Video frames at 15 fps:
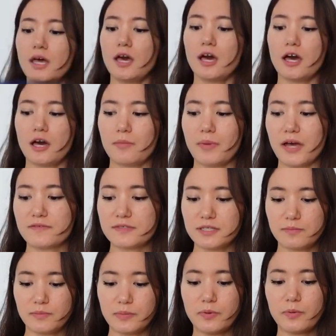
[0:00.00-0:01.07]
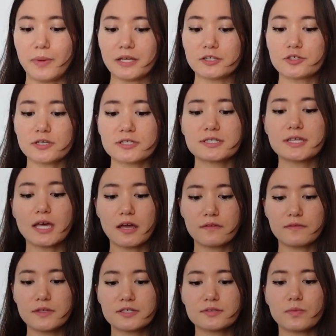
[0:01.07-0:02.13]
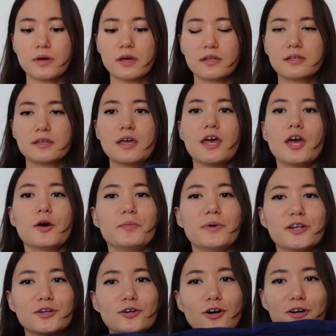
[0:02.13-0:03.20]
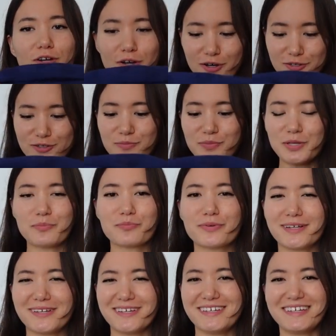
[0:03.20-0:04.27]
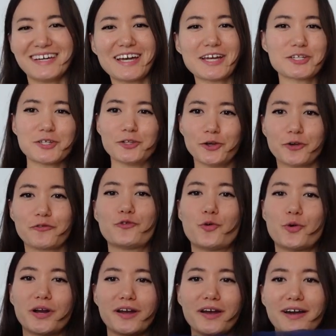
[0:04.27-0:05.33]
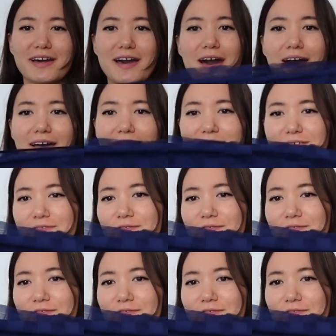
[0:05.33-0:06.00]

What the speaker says: I've seen people make dresses out of this one, but it could also be a pretty edgy look for a guy.